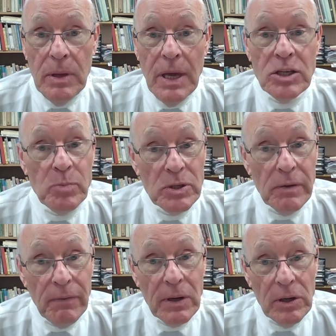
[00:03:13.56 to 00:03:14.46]
and
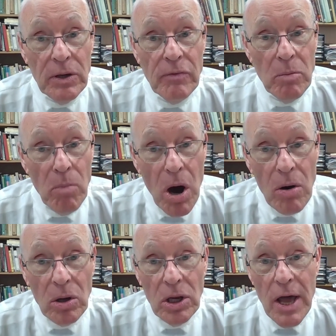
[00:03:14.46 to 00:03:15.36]
specifically of the
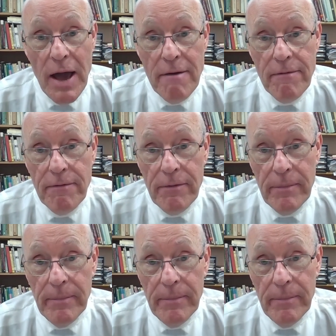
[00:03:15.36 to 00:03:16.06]
moral life.